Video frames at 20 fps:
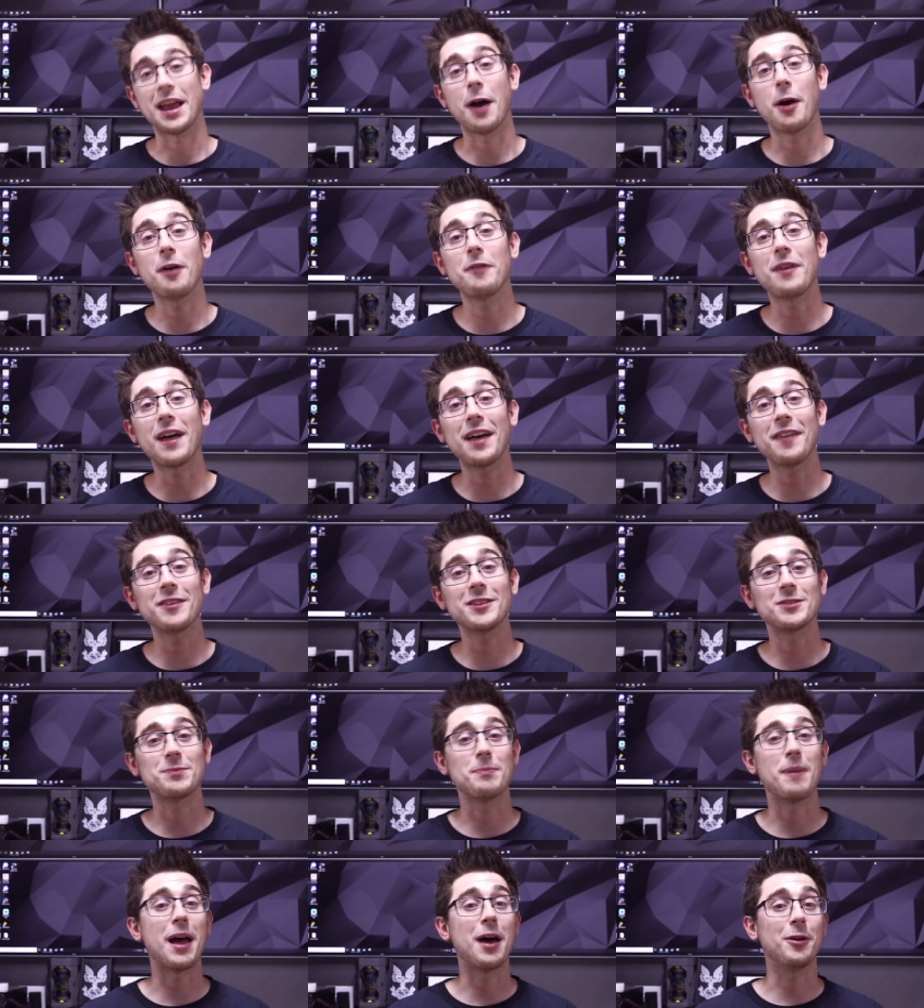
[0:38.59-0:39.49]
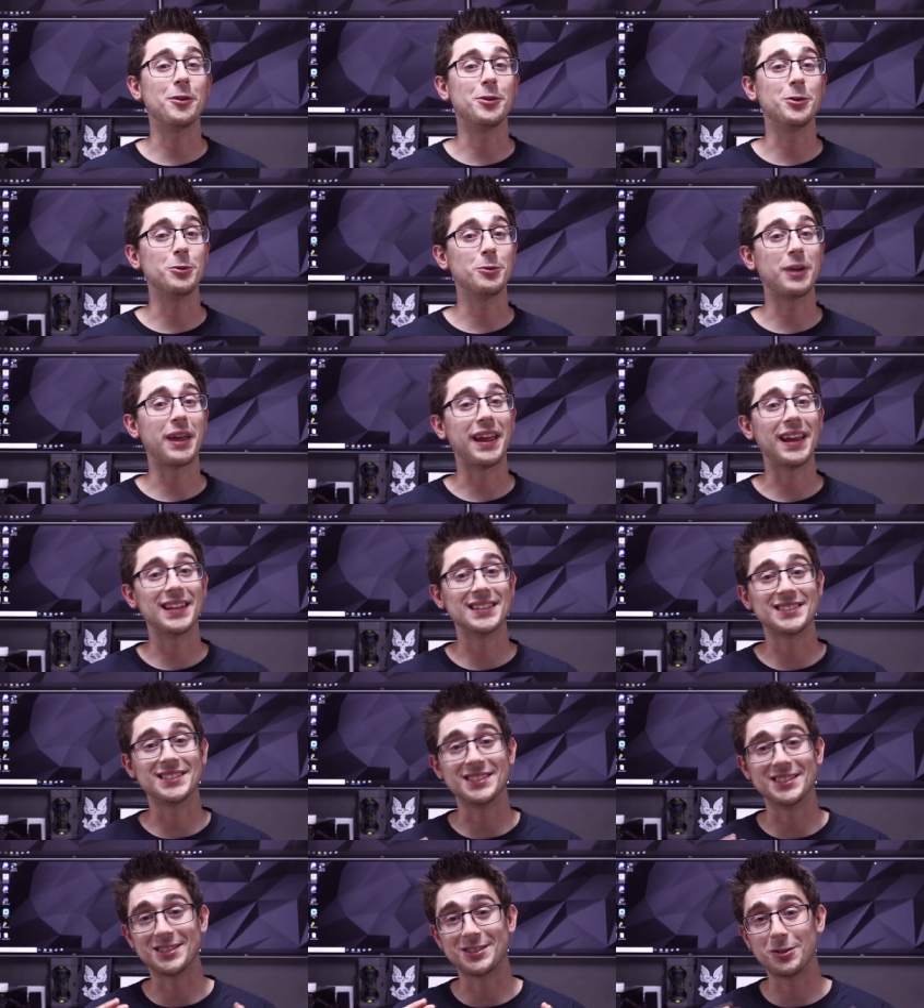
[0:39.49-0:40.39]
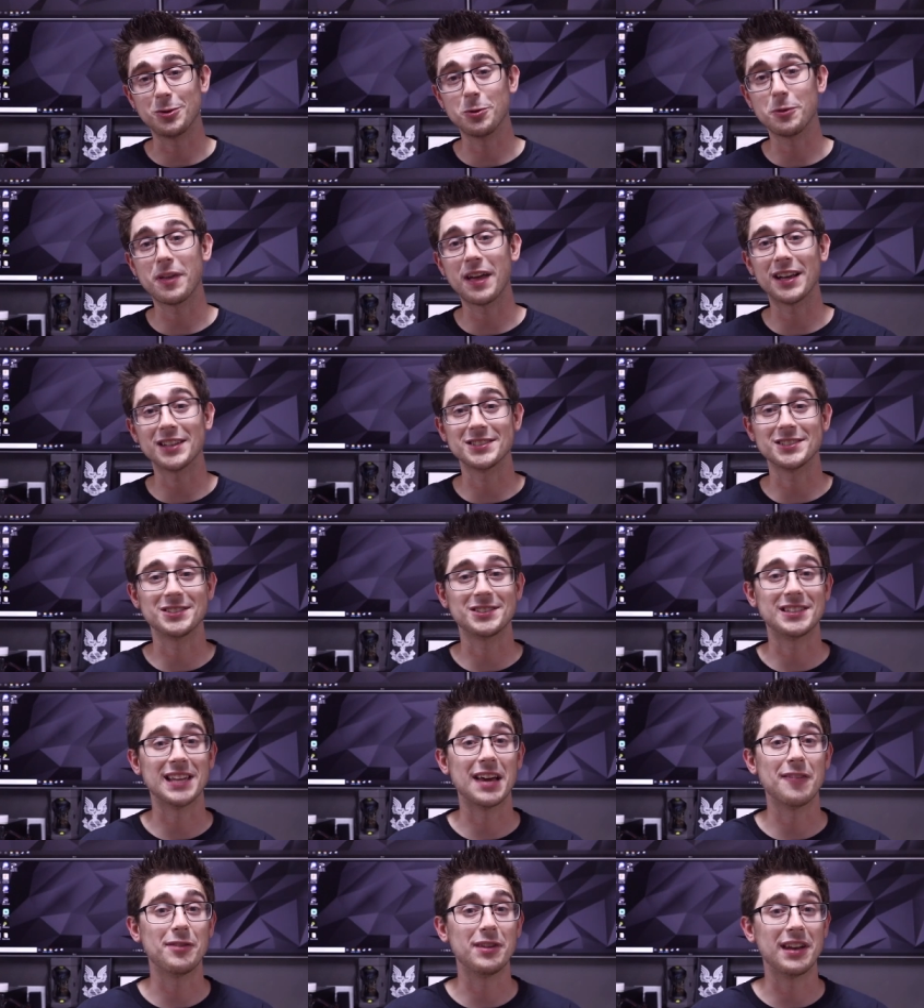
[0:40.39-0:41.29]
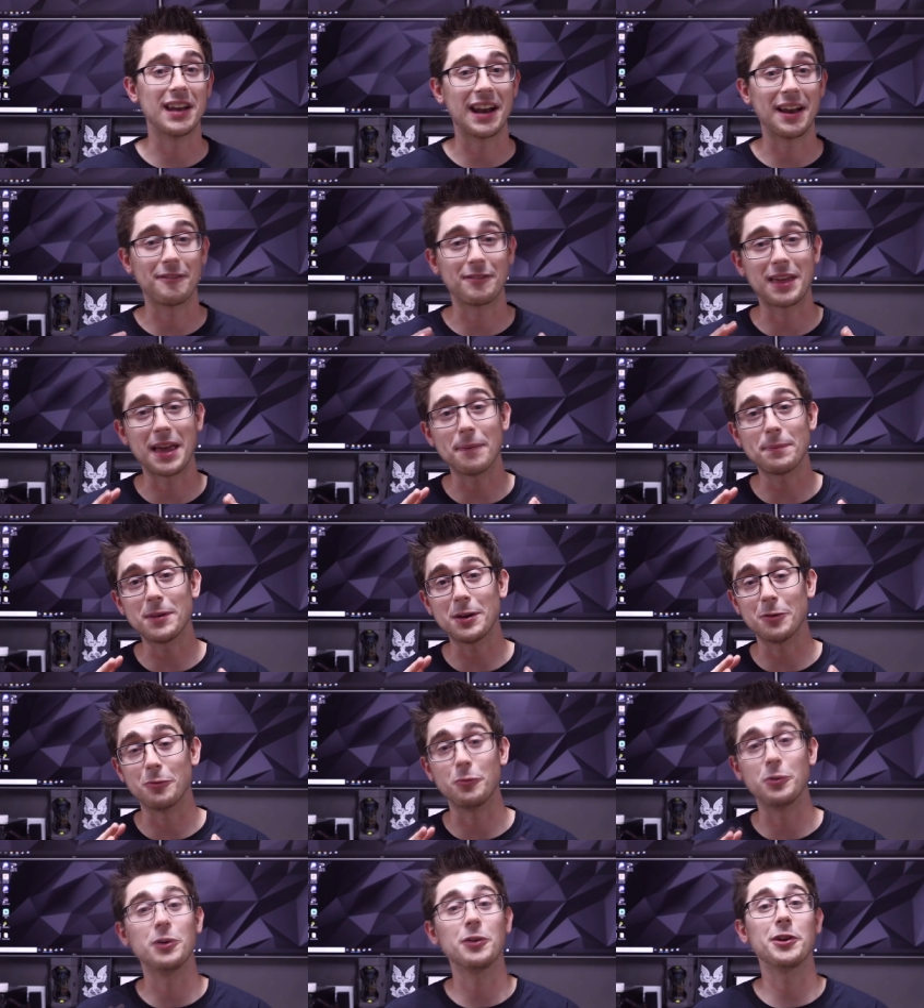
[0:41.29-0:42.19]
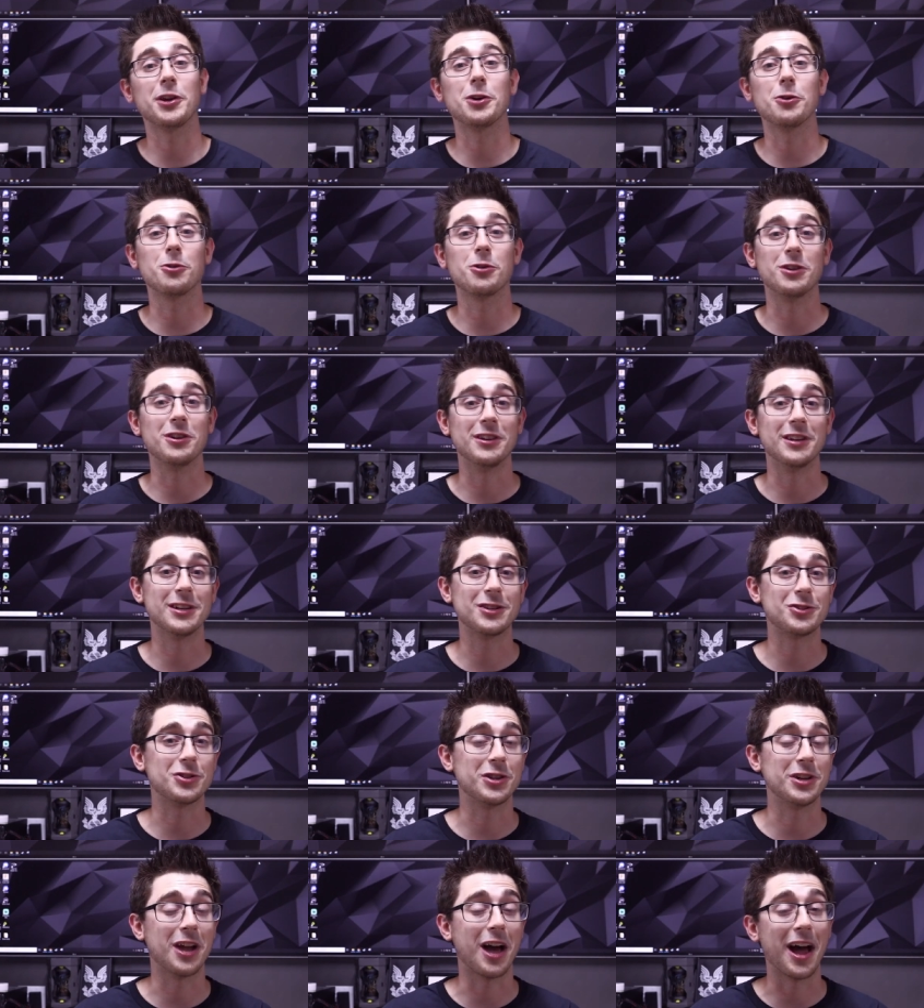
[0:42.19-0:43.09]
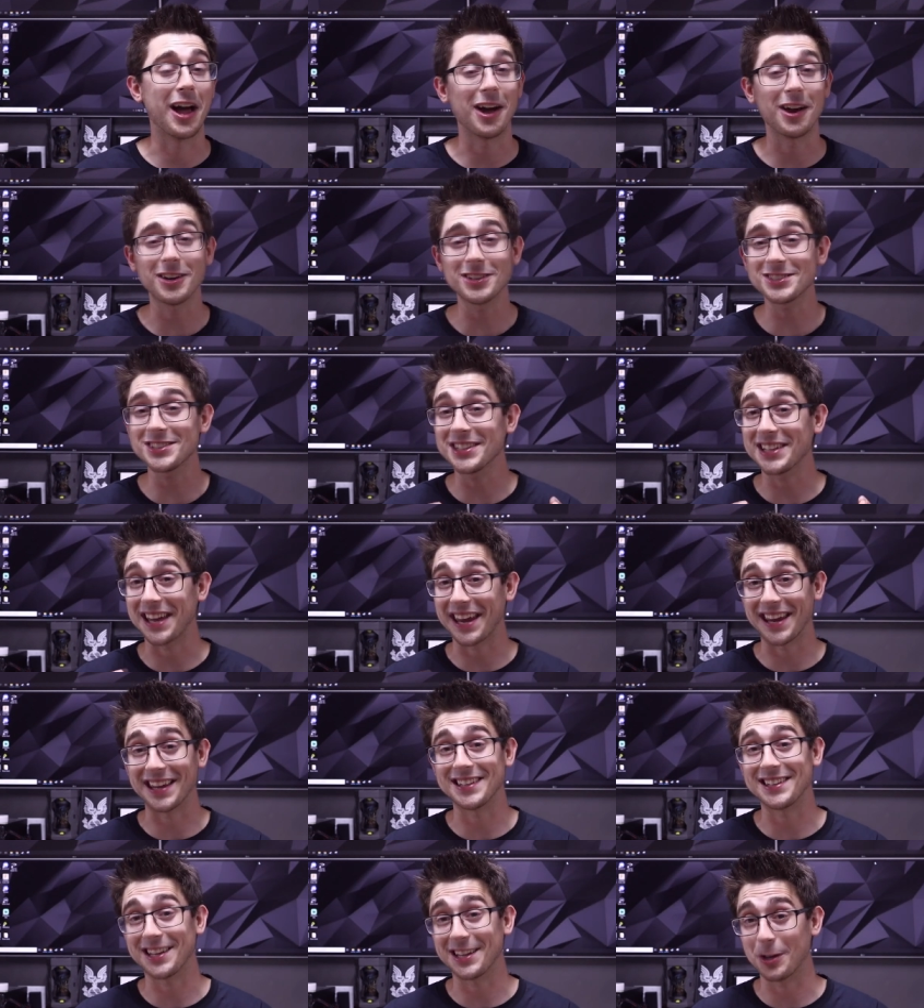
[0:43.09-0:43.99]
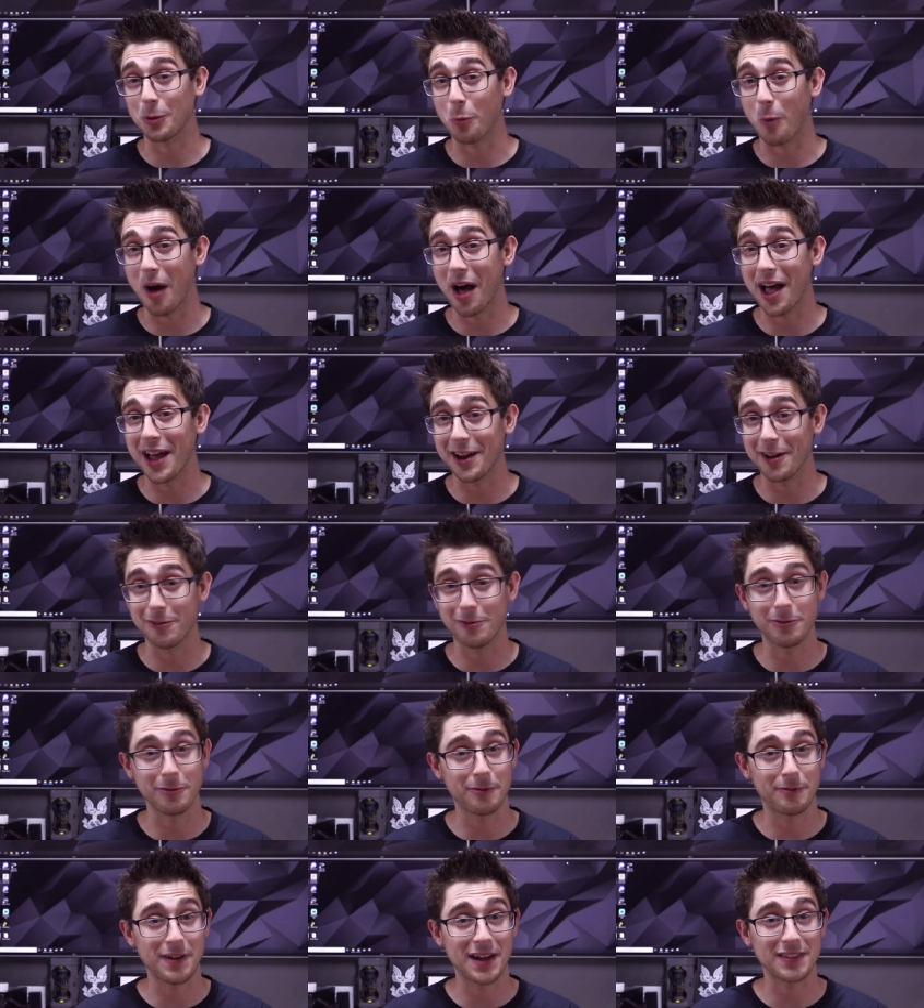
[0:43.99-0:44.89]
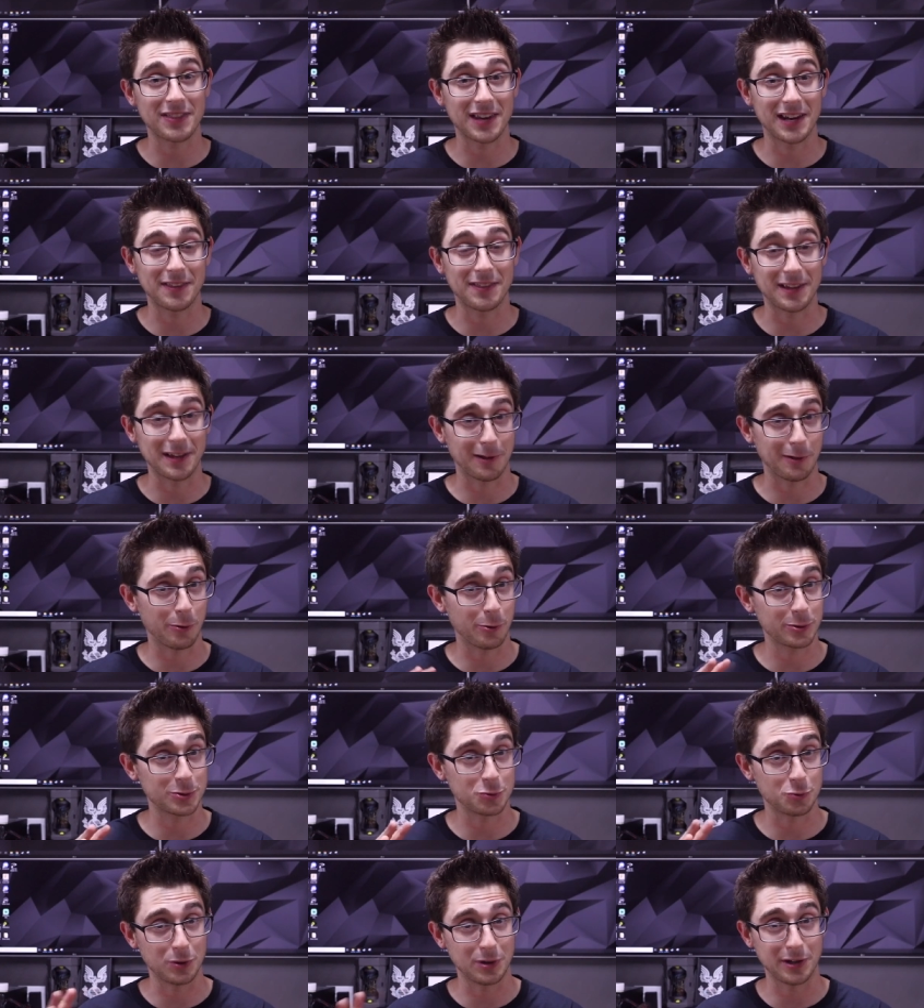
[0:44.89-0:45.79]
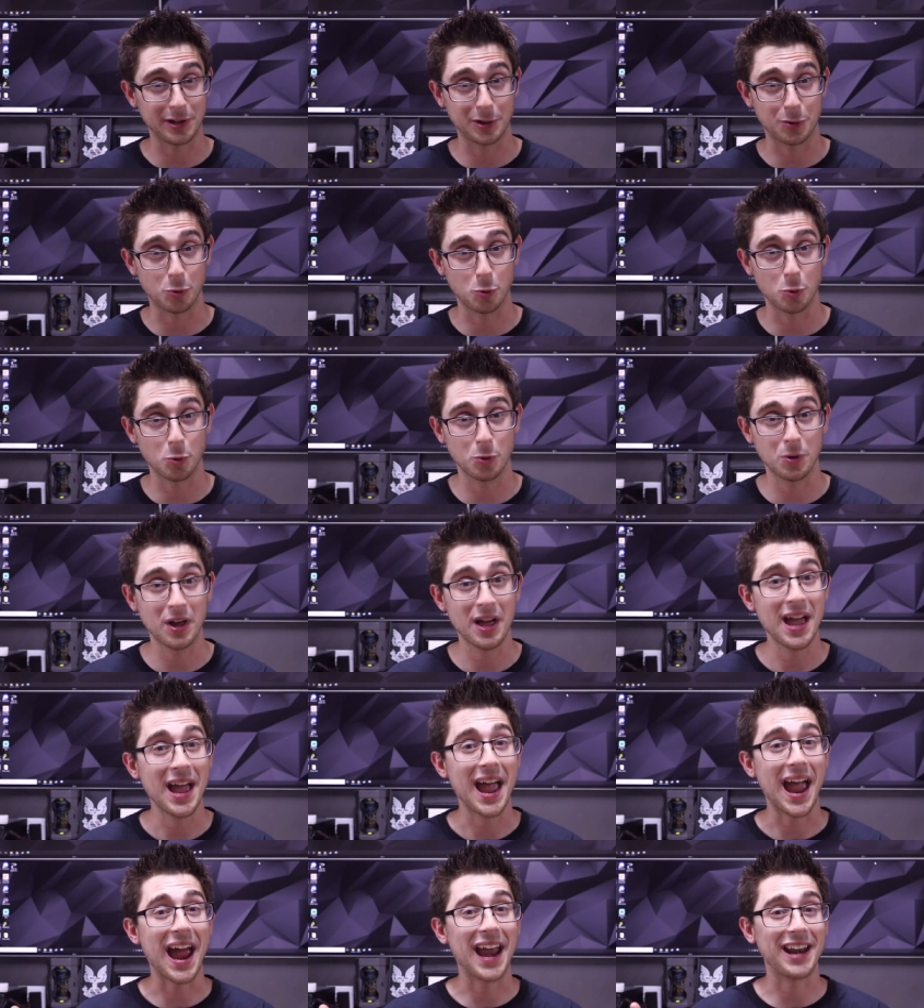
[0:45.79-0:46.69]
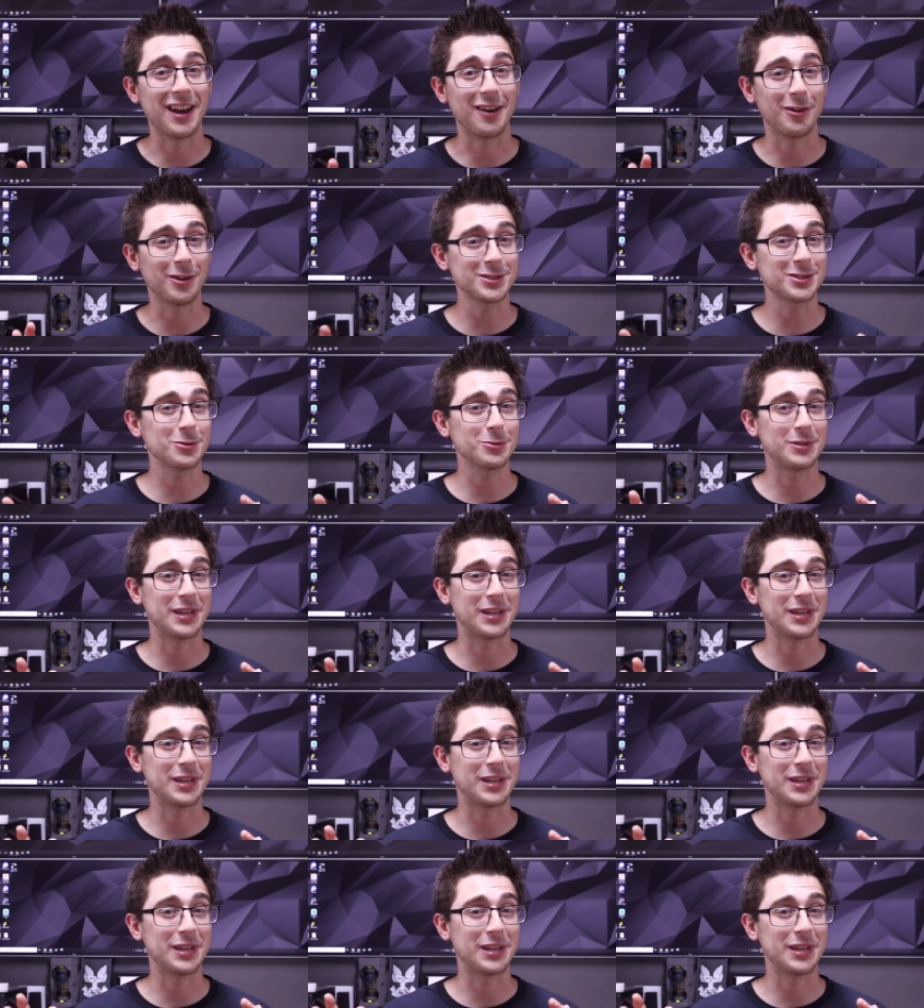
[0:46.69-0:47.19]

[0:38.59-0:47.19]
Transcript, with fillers: Now, I've had this Mountain Dew can since 2007 and I've kept it in really good condition. I honestly can't tell you why, other than the fact that I think it looks really cool, and it also